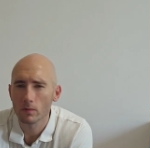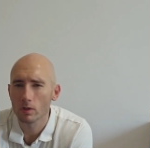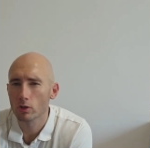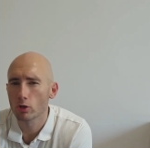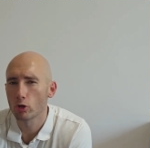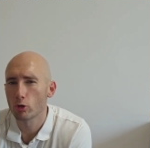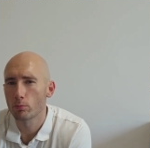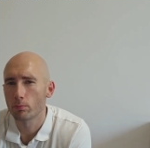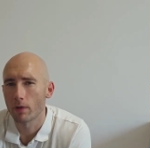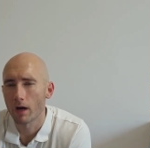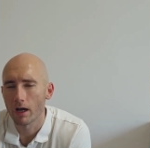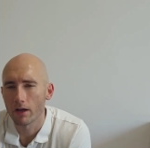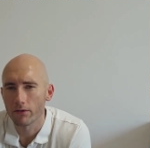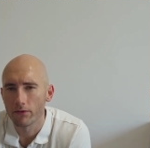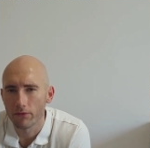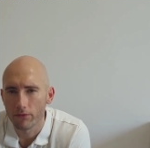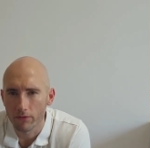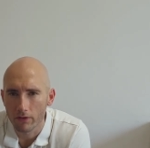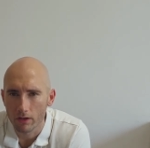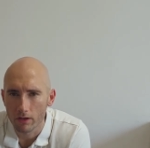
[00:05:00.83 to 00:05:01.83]
go by
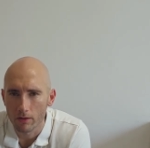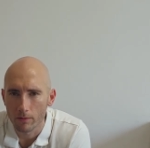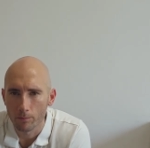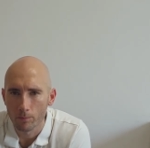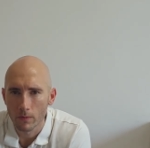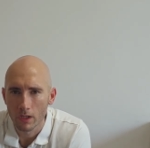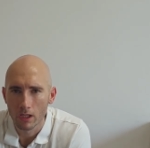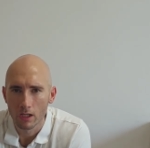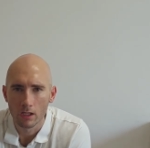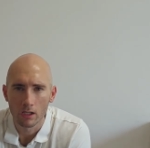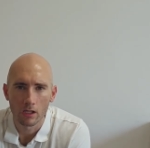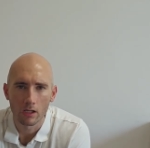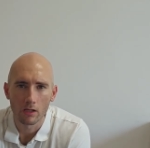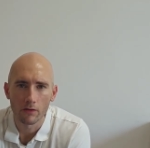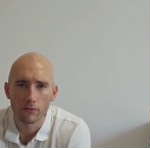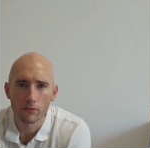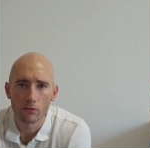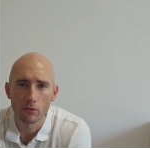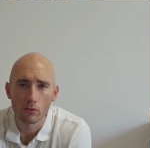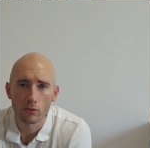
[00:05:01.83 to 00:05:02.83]
feel.
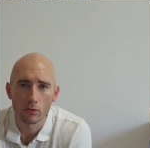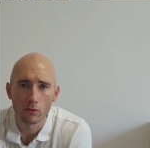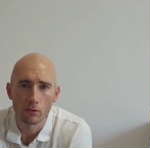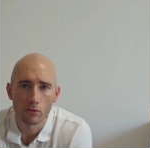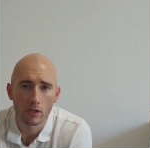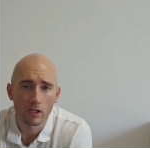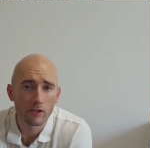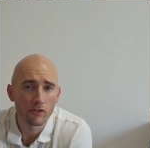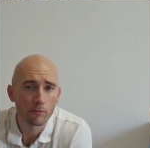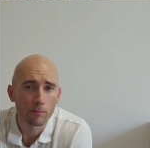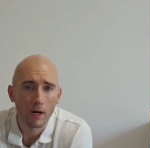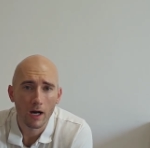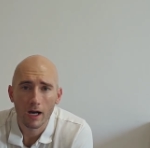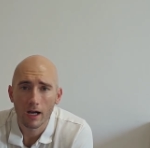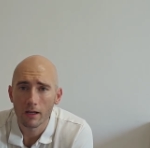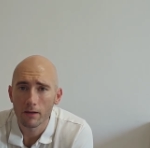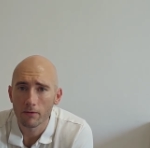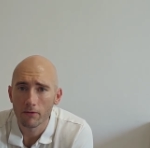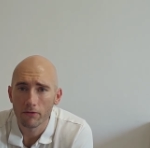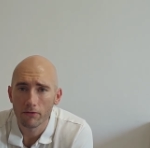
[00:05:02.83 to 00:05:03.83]
If
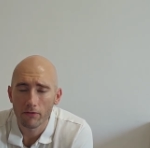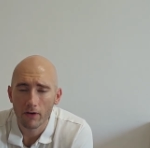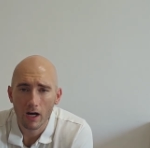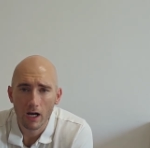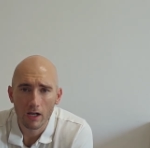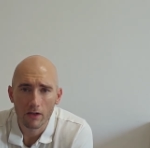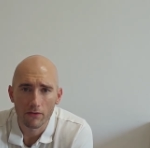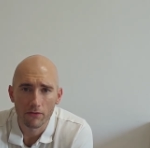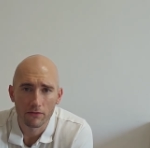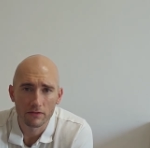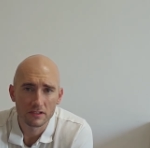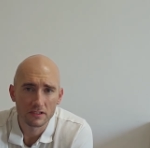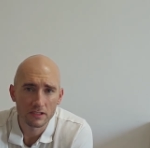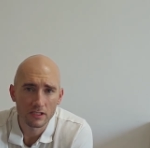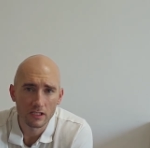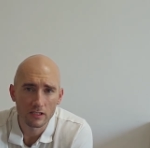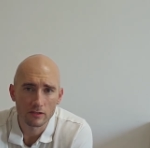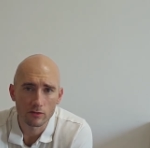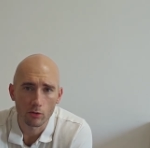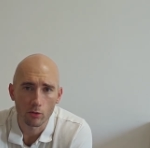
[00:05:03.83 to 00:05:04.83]
by 5,
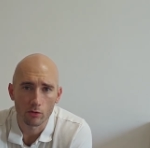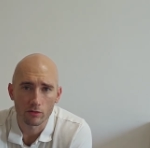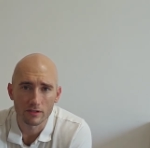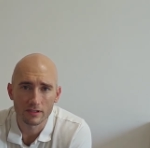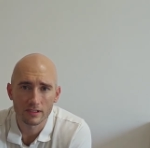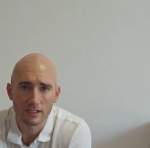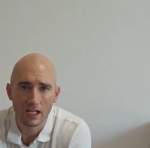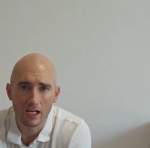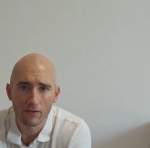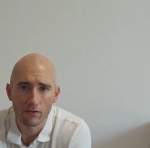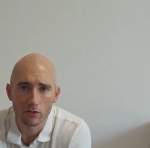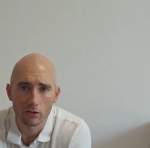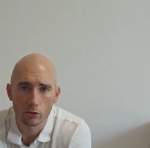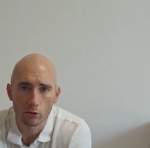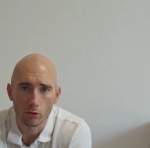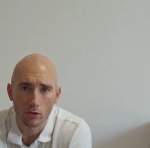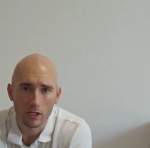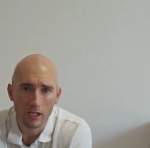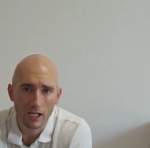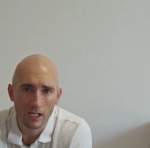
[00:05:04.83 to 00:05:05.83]
6 or 7
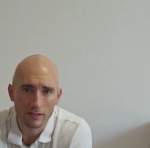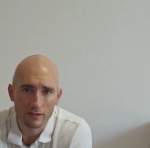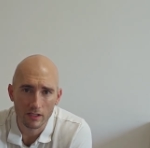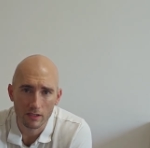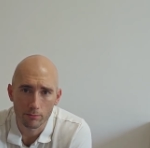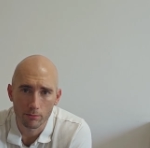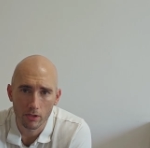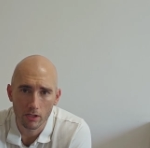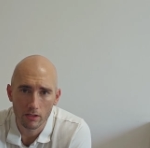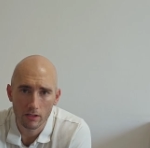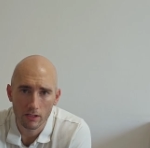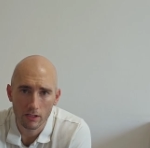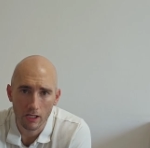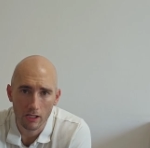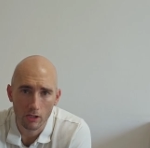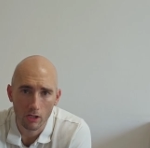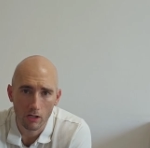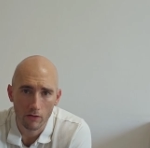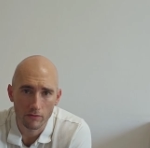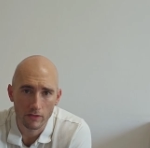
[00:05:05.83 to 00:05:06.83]
your legs are burning
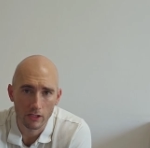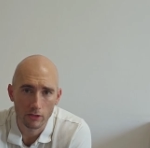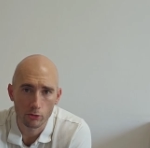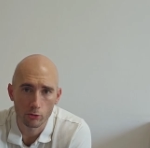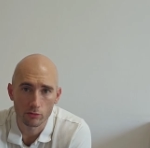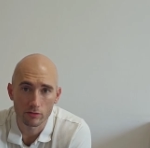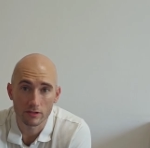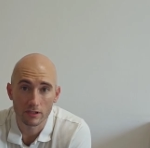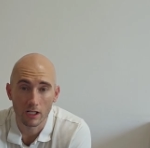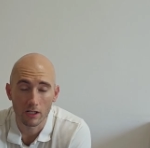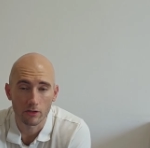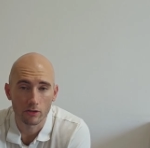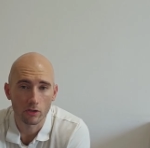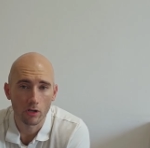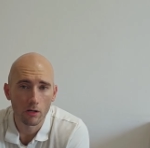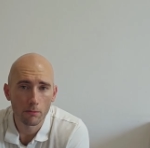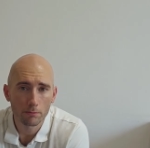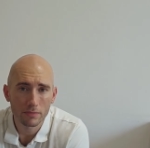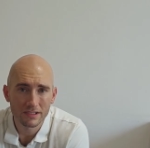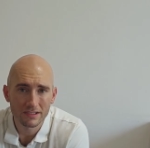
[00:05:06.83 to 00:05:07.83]
enough that you start
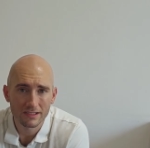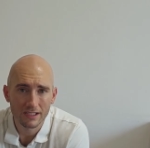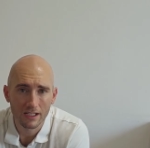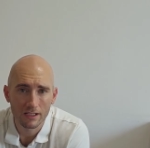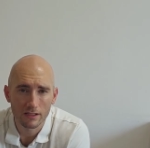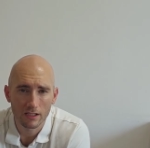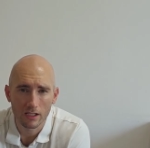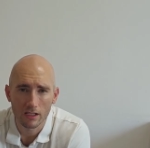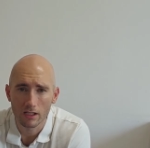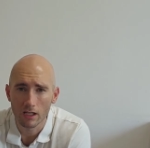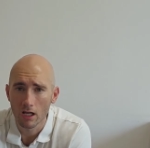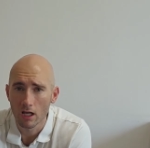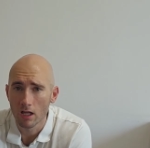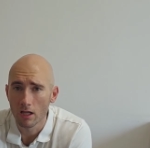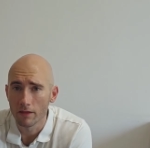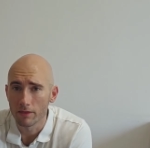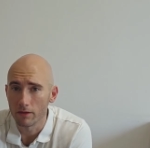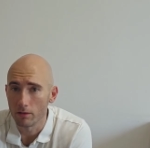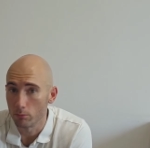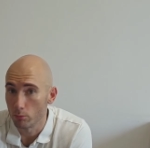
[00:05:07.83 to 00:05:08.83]
compensating
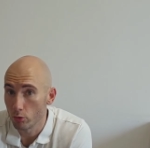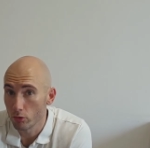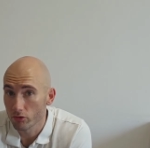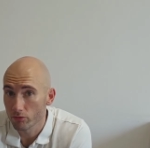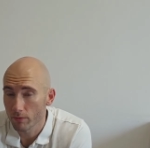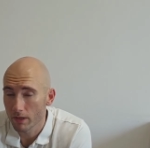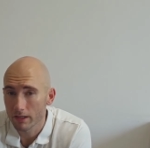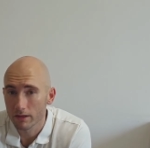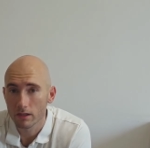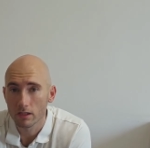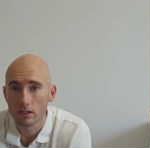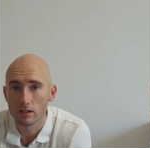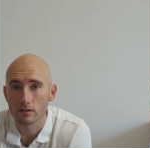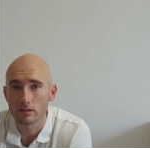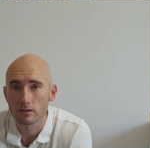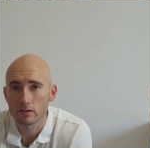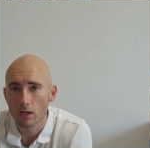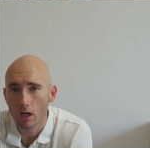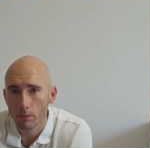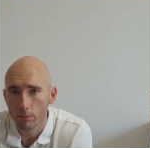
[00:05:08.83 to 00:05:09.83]
the movement,
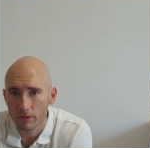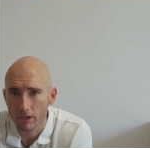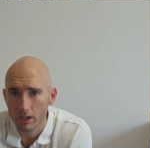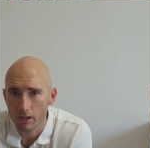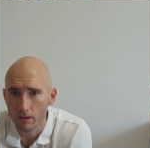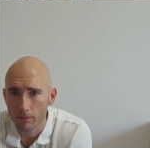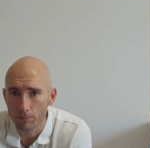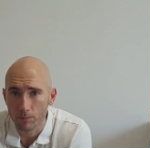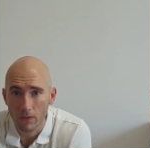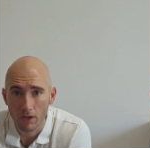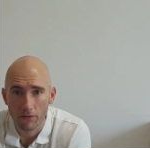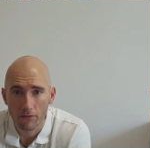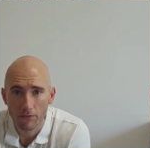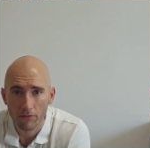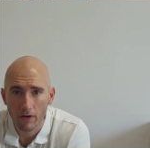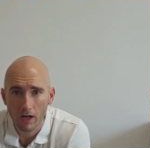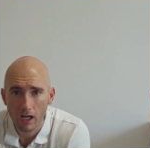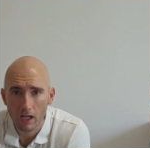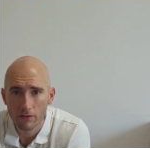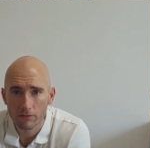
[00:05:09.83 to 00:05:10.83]
stop there.
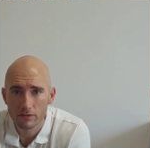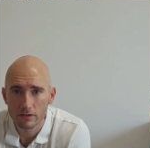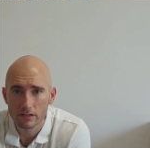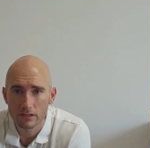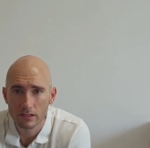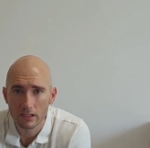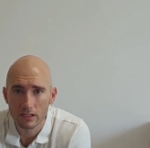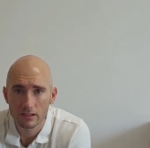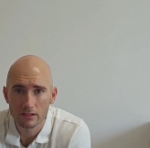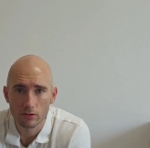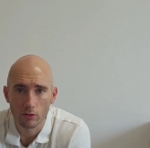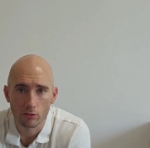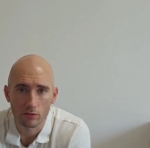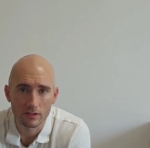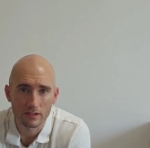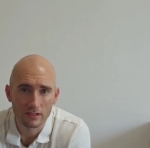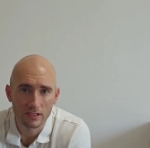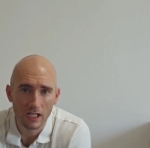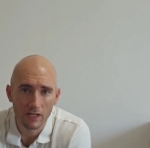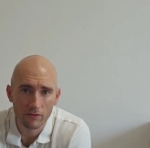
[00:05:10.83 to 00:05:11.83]
5, 6 or
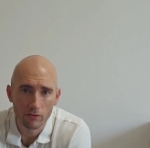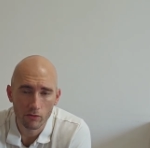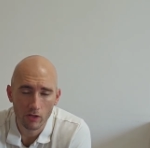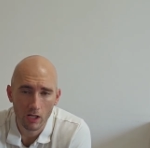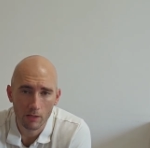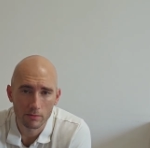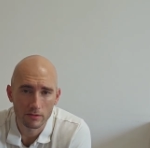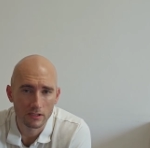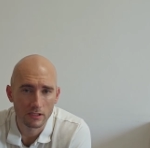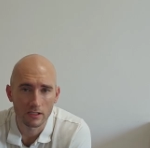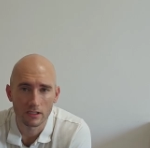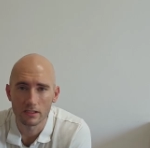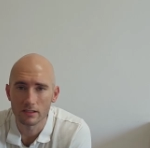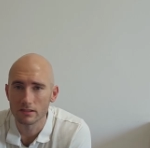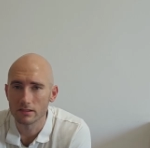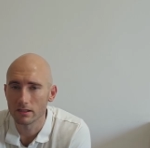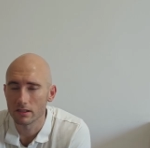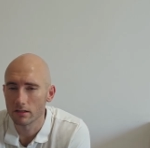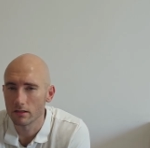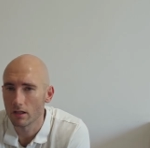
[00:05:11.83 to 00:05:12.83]
7 reps
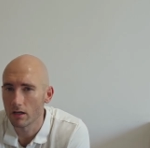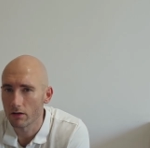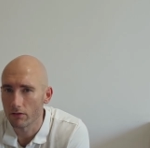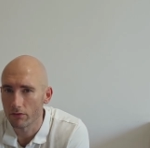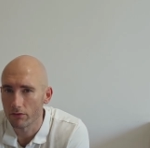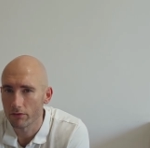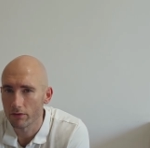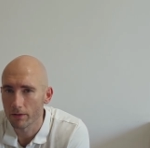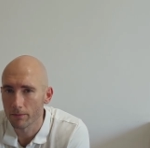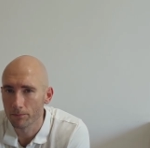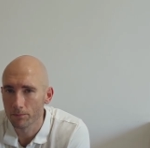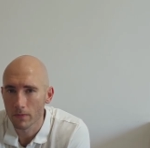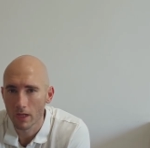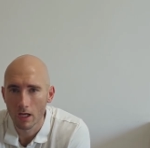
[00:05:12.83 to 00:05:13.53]
is enough.